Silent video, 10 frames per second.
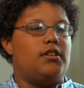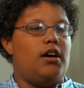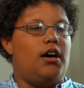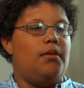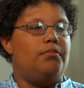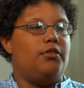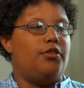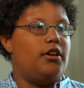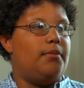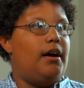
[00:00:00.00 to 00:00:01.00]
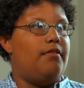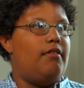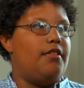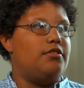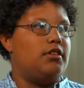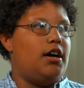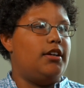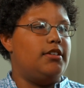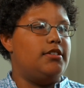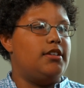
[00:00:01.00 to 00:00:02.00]
learning about Father
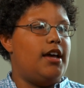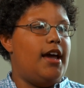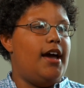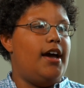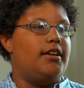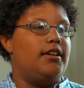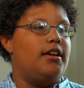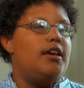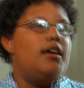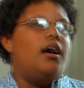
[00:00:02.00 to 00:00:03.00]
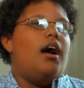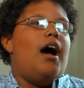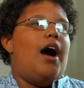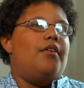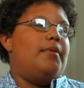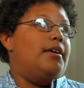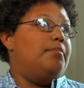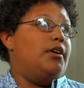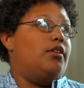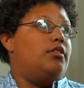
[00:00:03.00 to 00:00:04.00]
Solanas and how he made
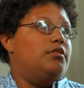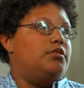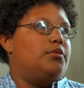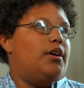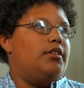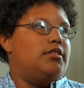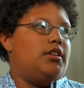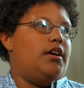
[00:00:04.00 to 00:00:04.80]
miracles throughout his